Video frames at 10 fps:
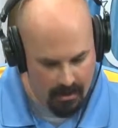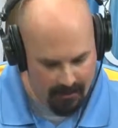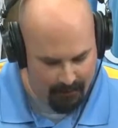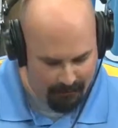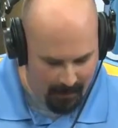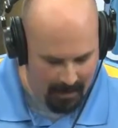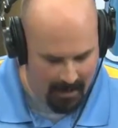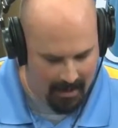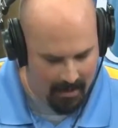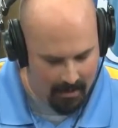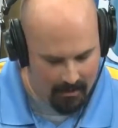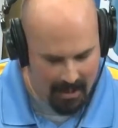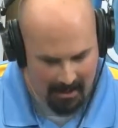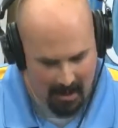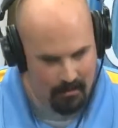The funding
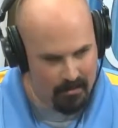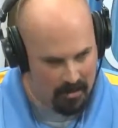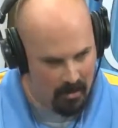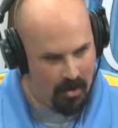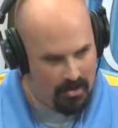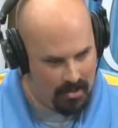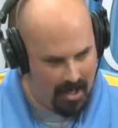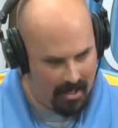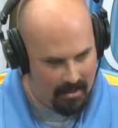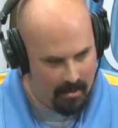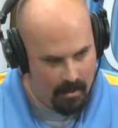that comes from our state